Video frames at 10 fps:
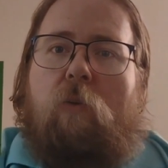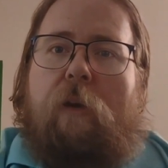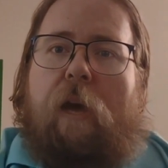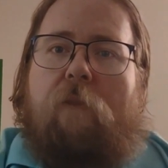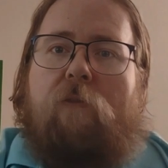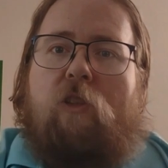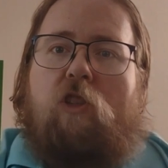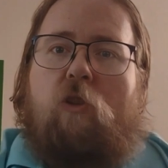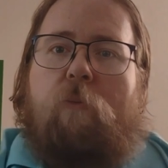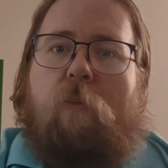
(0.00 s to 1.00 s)
we have
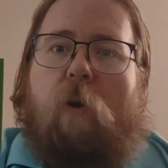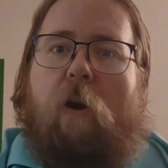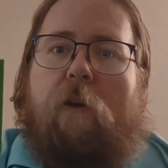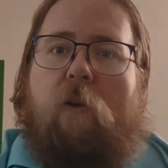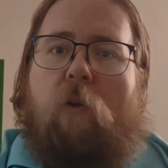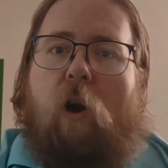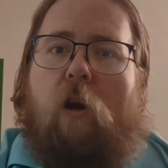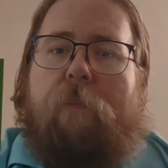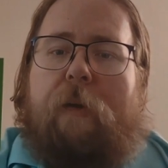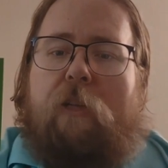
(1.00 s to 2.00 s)
Super Mario
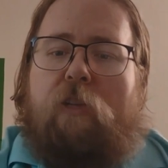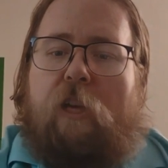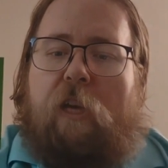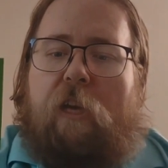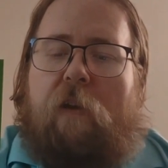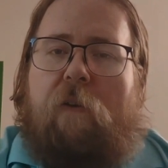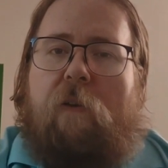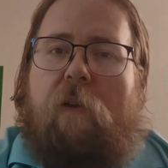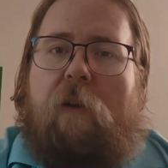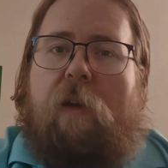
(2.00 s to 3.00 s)
R P G.
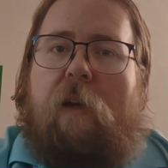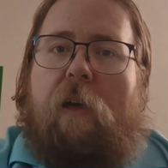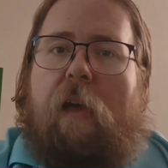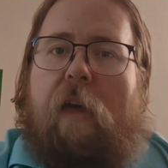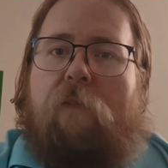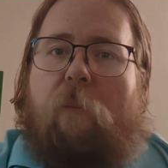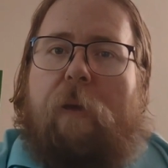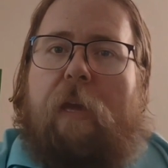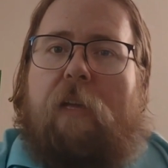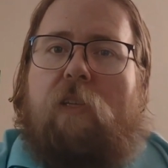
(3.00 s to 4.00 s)
And for
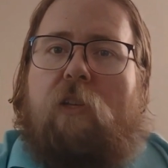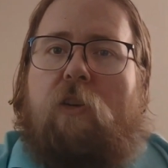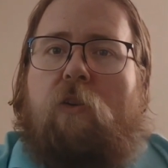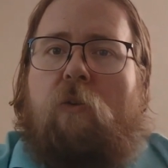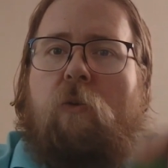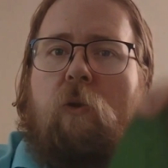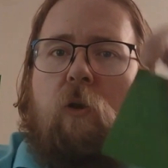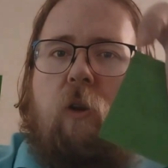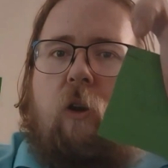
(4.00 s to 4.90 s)
P S two,